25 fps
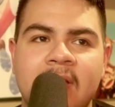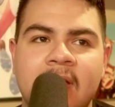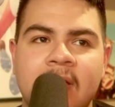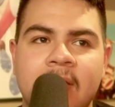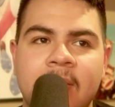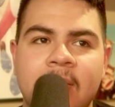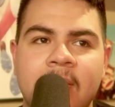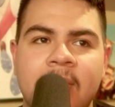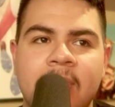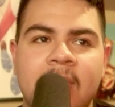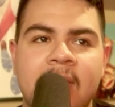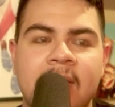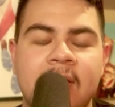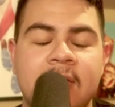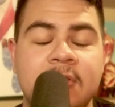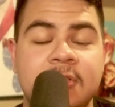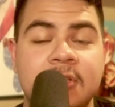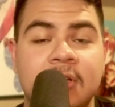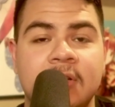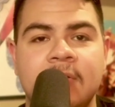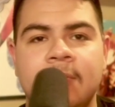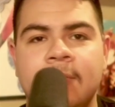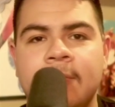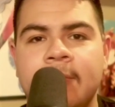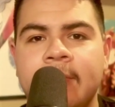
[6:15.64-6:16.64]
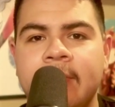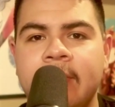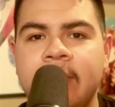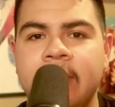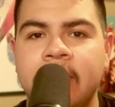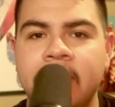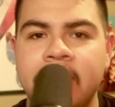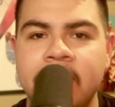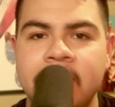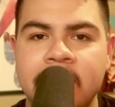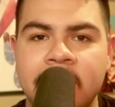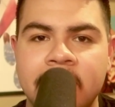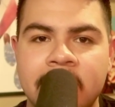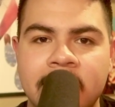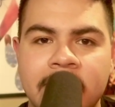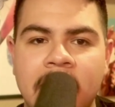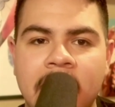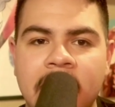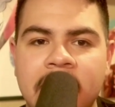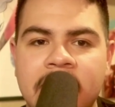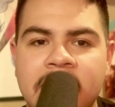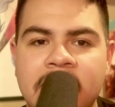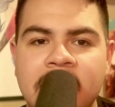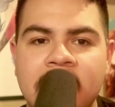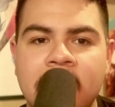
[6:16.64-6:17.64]
other than just for looks.
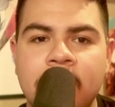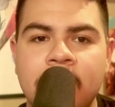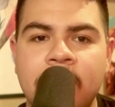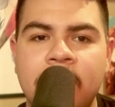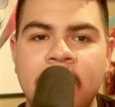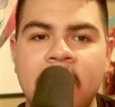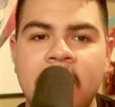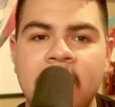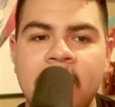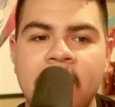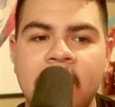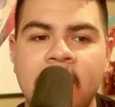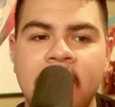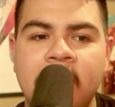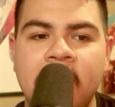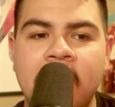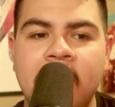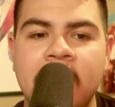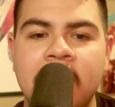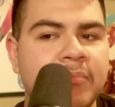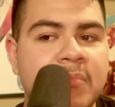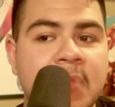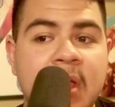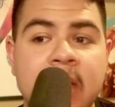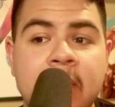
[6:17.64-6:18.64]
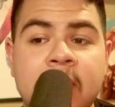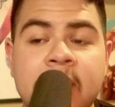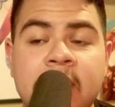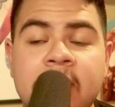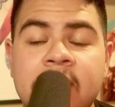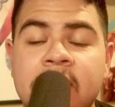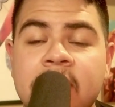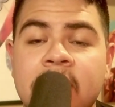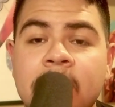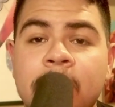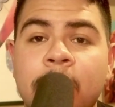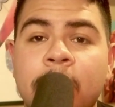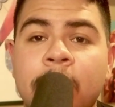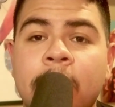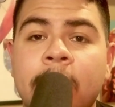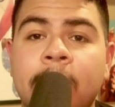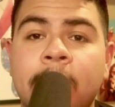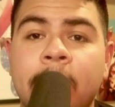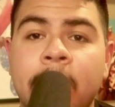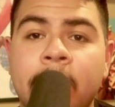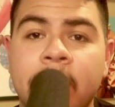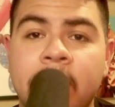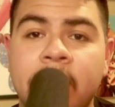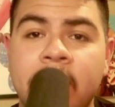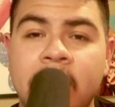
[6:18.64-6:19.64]
It's something that maybe someone
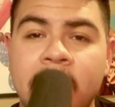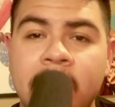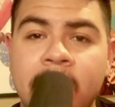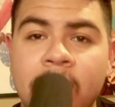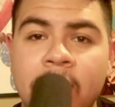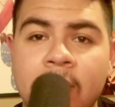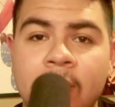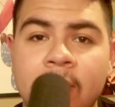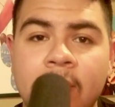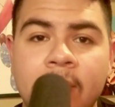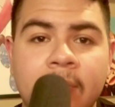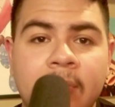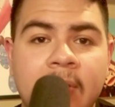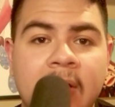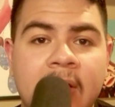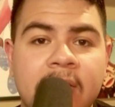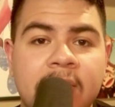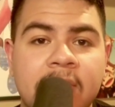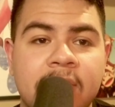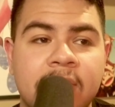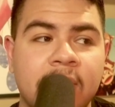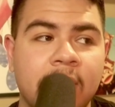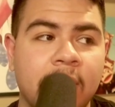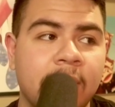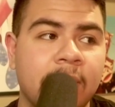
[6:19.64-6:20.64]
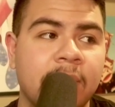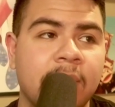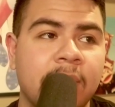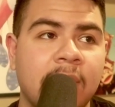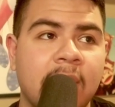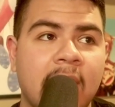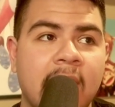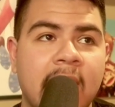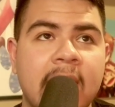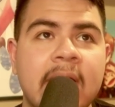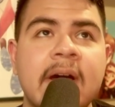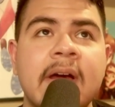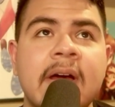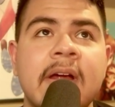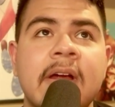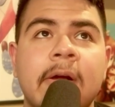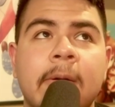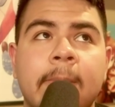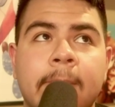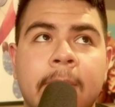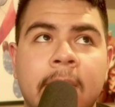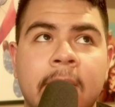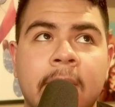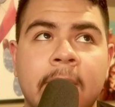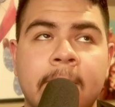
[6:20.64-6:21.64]
will give you that serves a higher
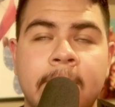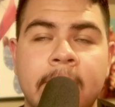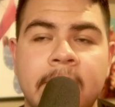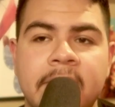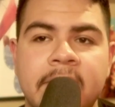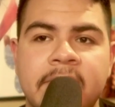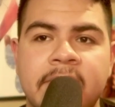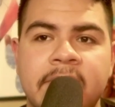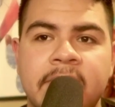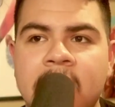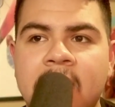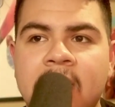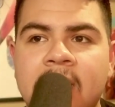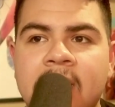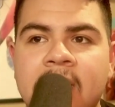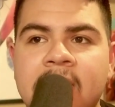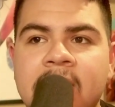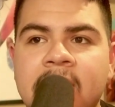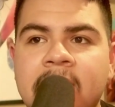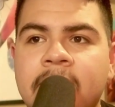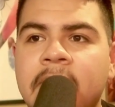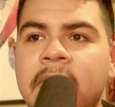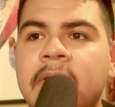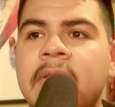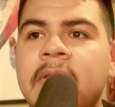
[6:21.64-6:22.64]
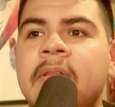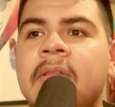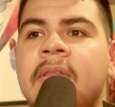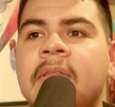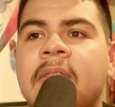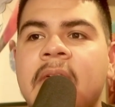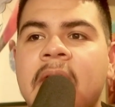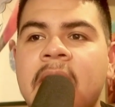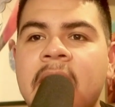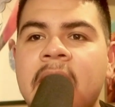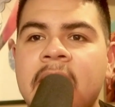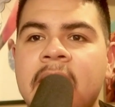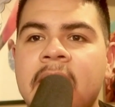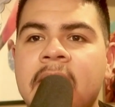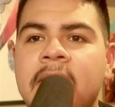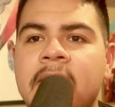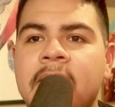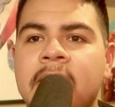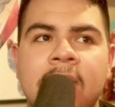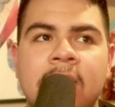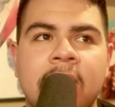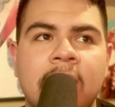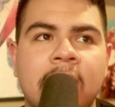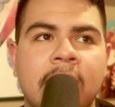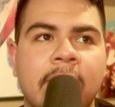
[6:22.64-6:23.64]
purpose. And even
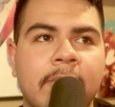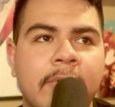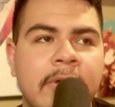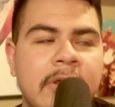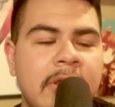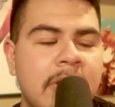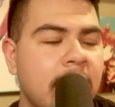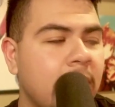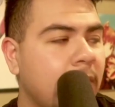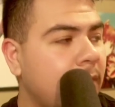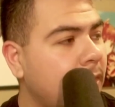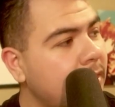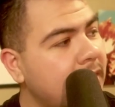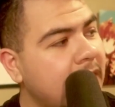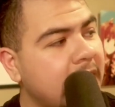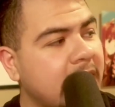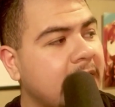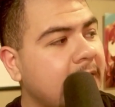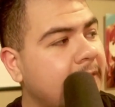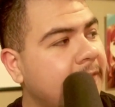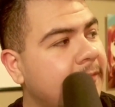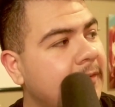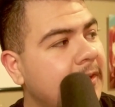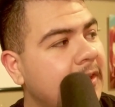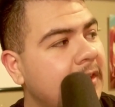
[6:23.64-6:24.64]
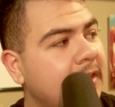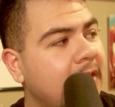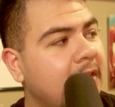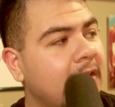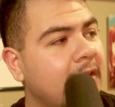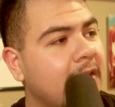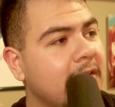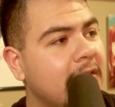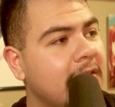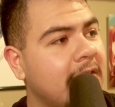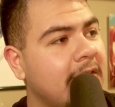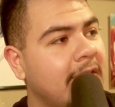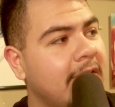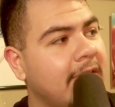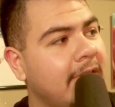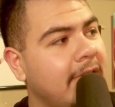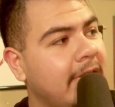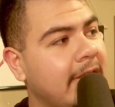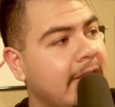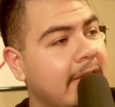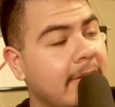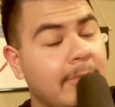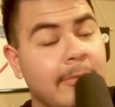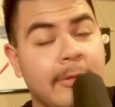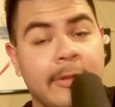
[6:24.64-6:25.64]
then, you know, when you look at the figures,
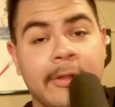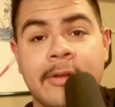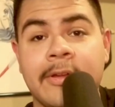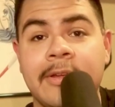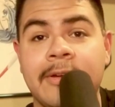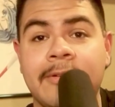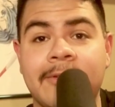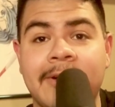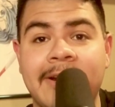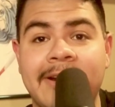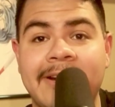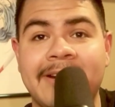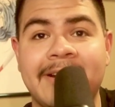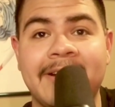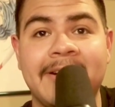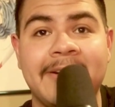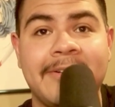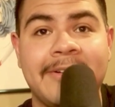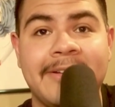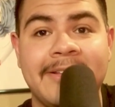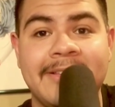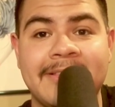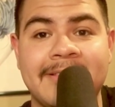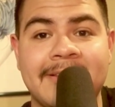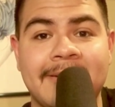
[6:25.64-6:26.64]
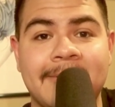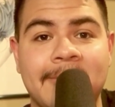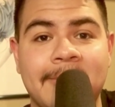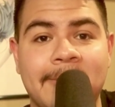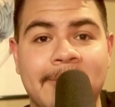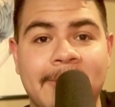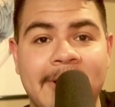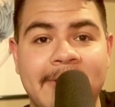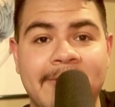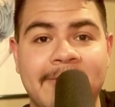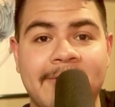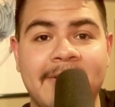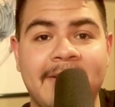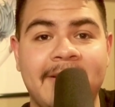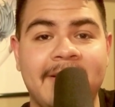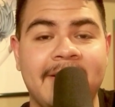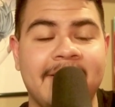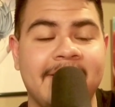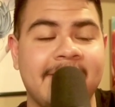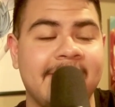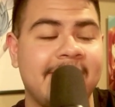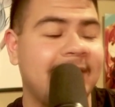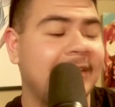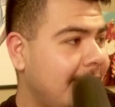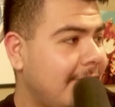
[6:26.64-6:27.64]
like I'm looking right now at some of my
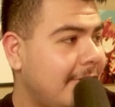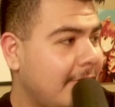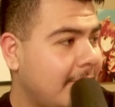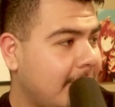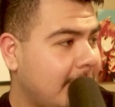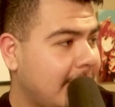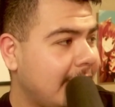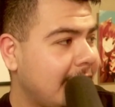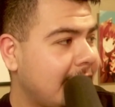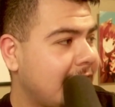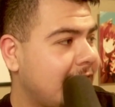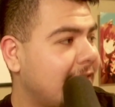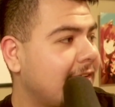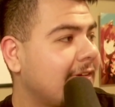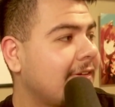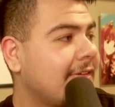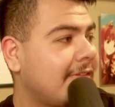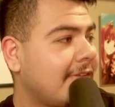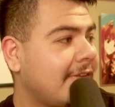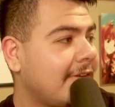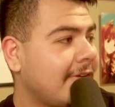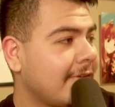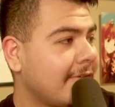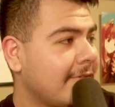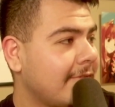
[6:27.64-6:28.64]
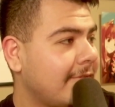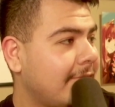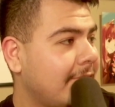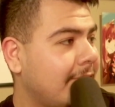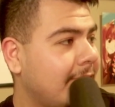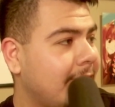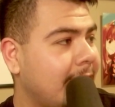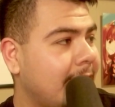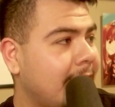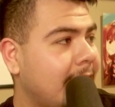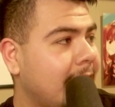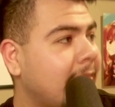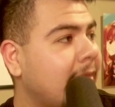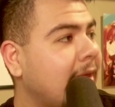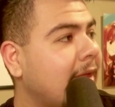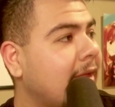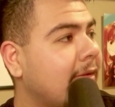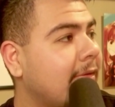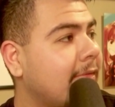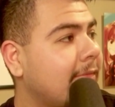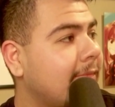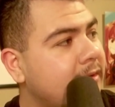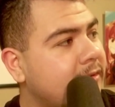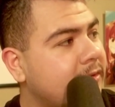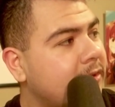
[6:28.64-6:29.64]
figures, you think to yourself,
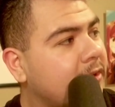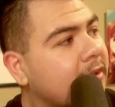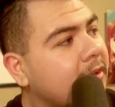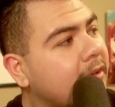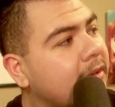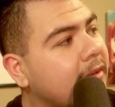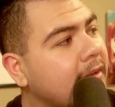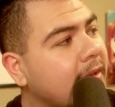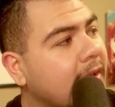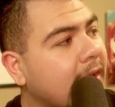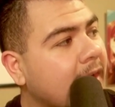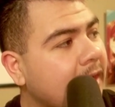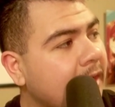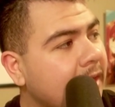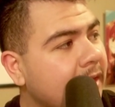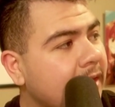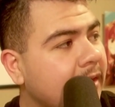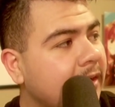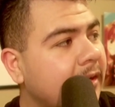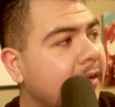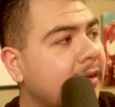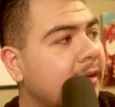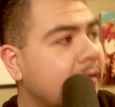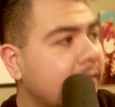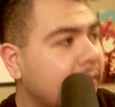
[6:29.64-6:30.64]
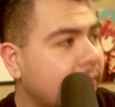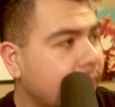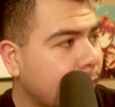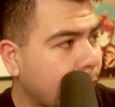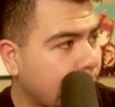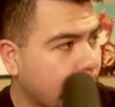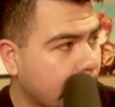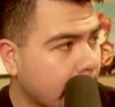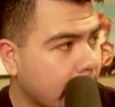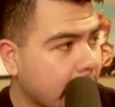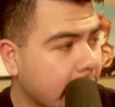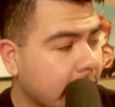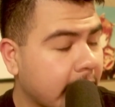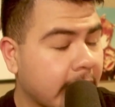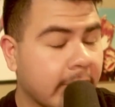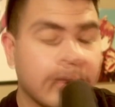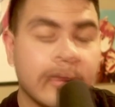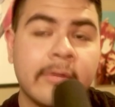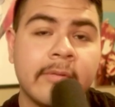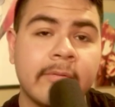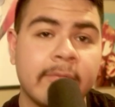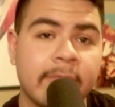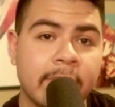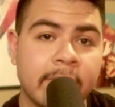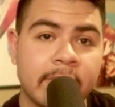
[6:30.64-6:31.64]
man, it took a lot of work
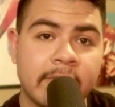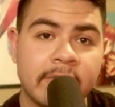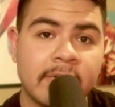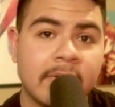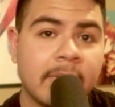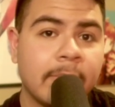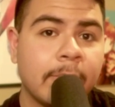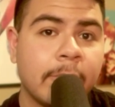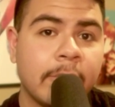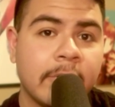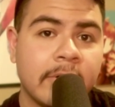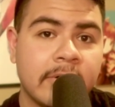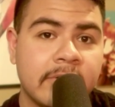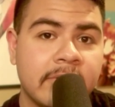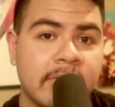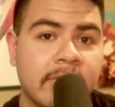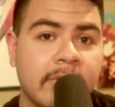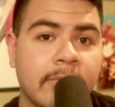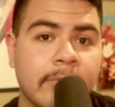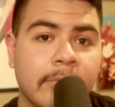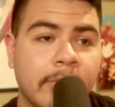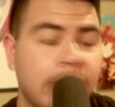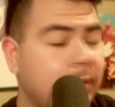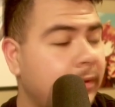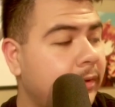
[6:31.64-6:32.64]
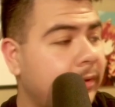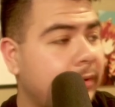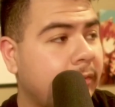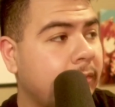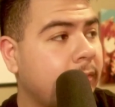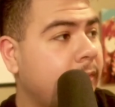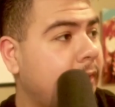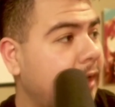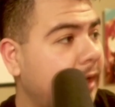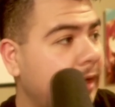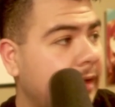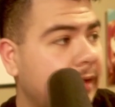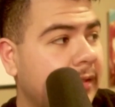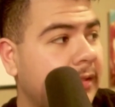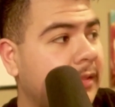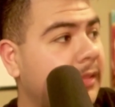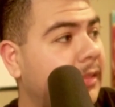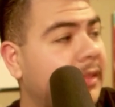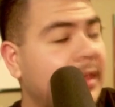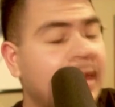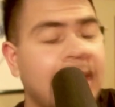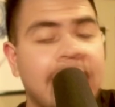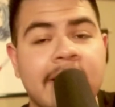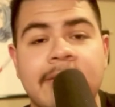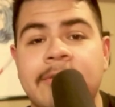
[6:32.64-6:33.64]
for someone to really create
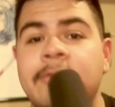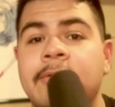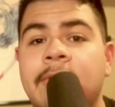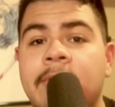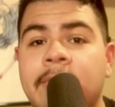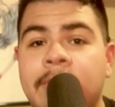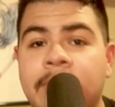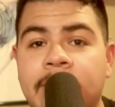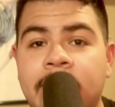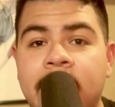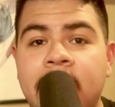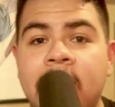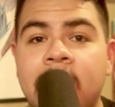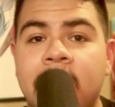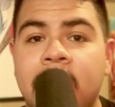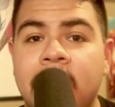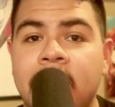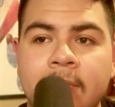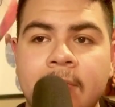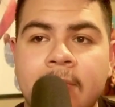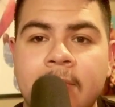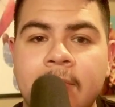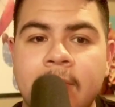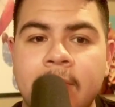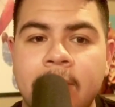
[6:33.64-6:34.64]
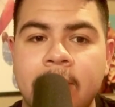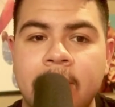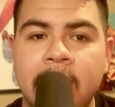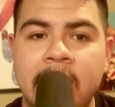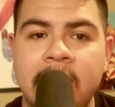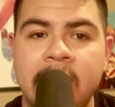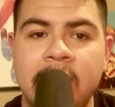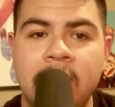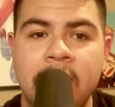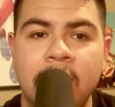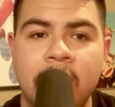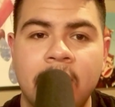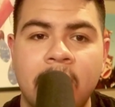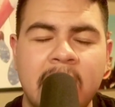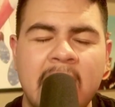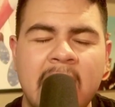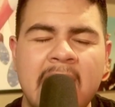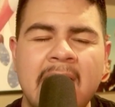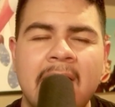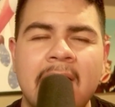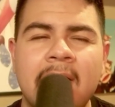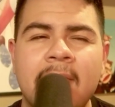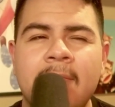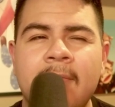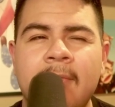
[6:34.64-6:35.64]
that sort of thing. When you
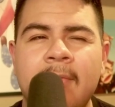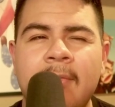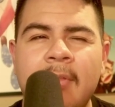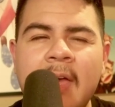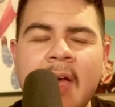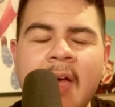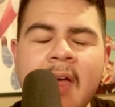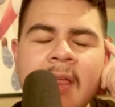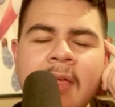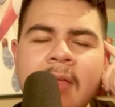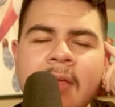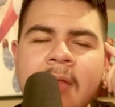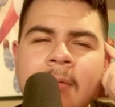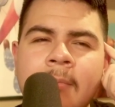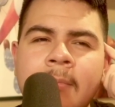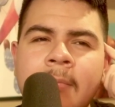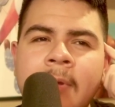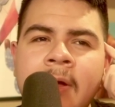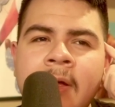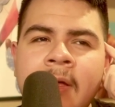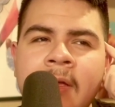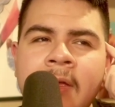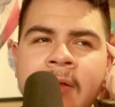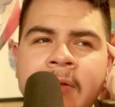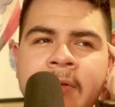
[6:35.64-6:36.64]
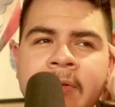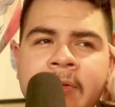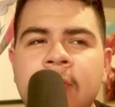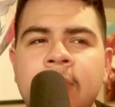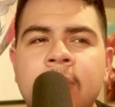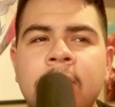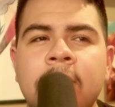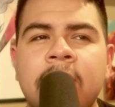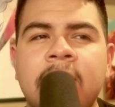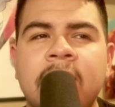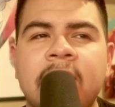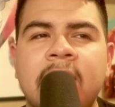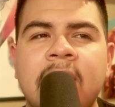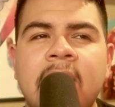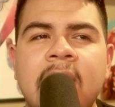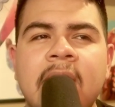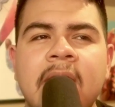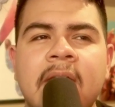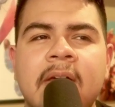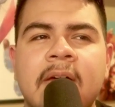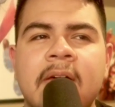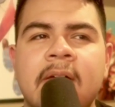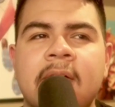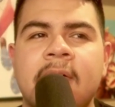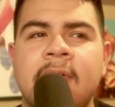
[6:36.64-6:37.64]
think of that in mind, you
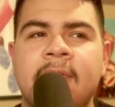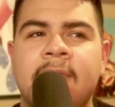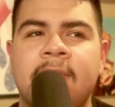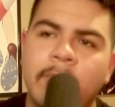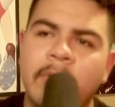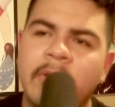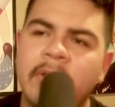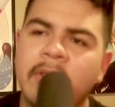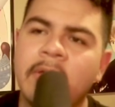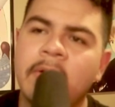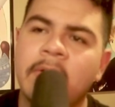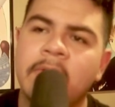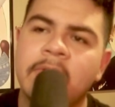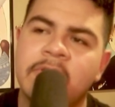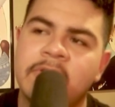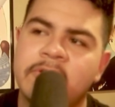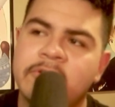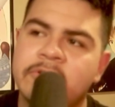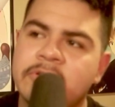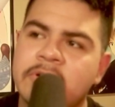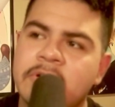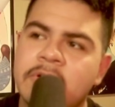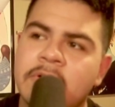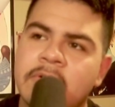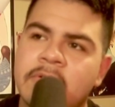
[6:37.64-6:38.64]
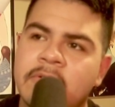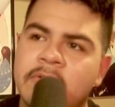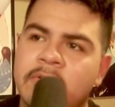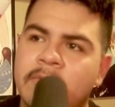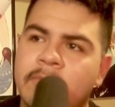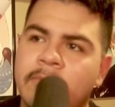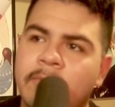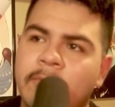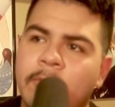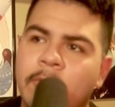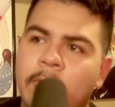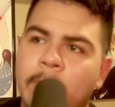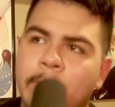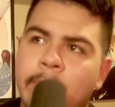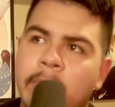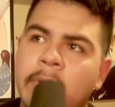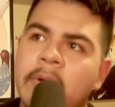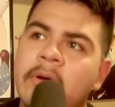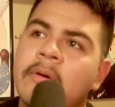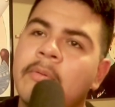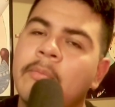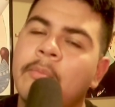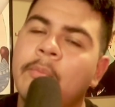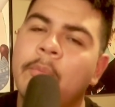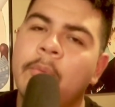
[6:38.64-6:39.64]
think of what little strokes were
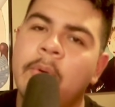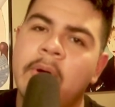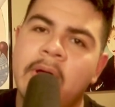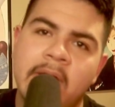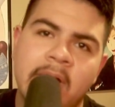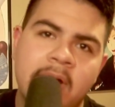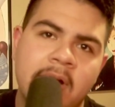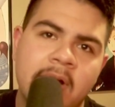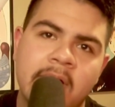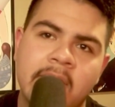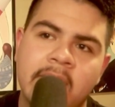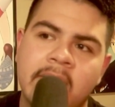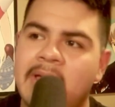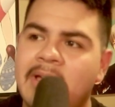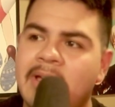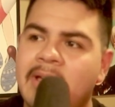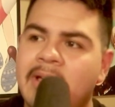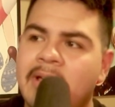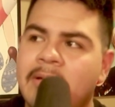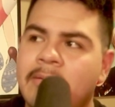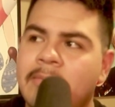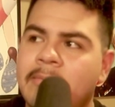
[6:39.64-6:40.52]
put where at